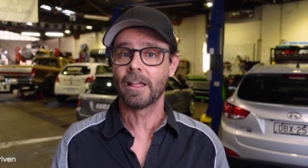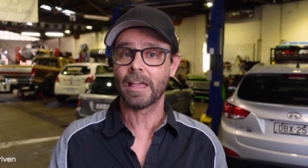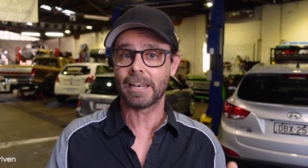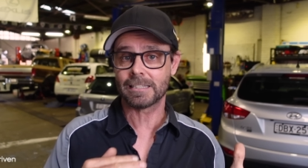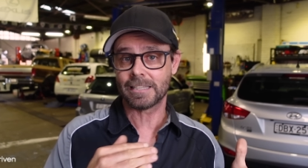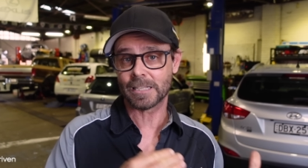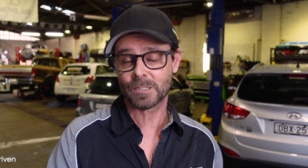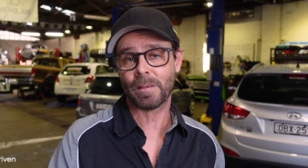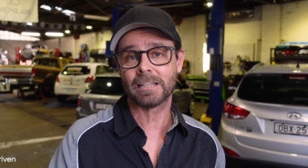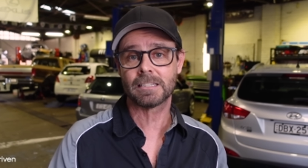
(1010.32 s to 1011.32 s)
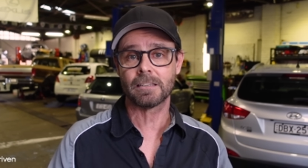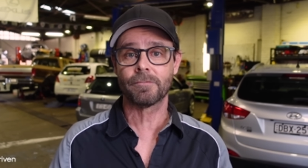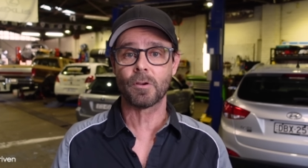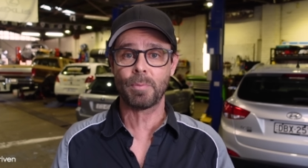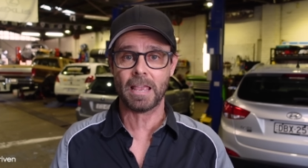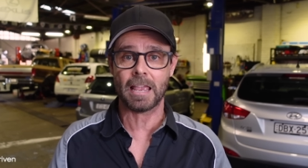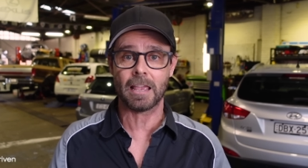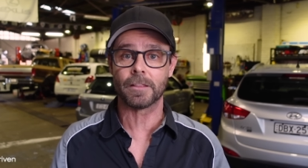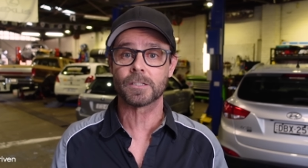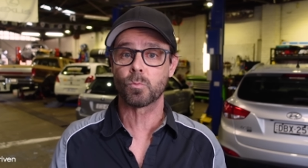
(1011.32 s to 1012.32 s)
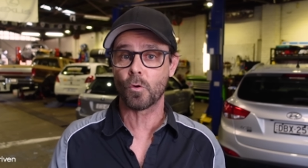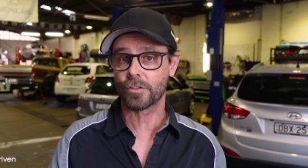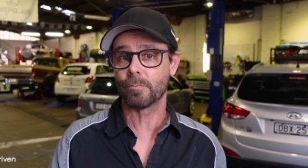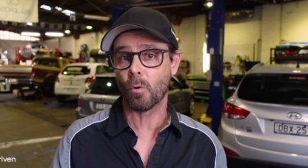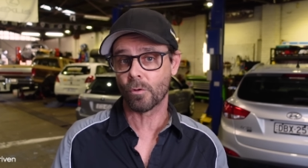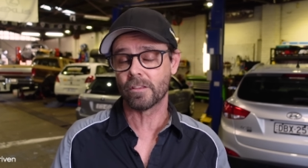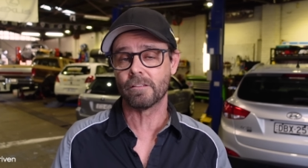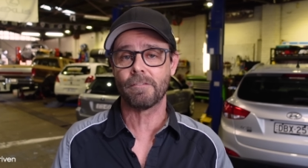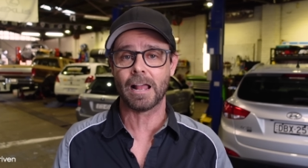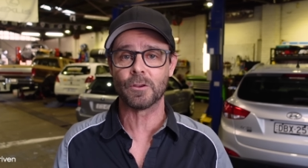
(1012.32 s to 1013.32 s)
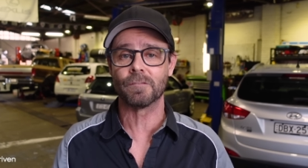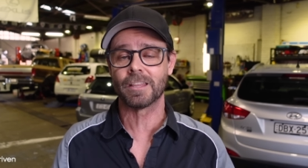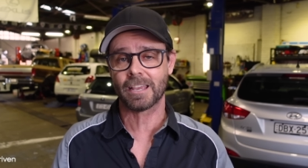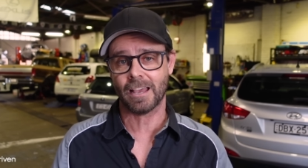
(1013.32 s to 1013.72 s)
that is the expensive repair that's worth more than the value of the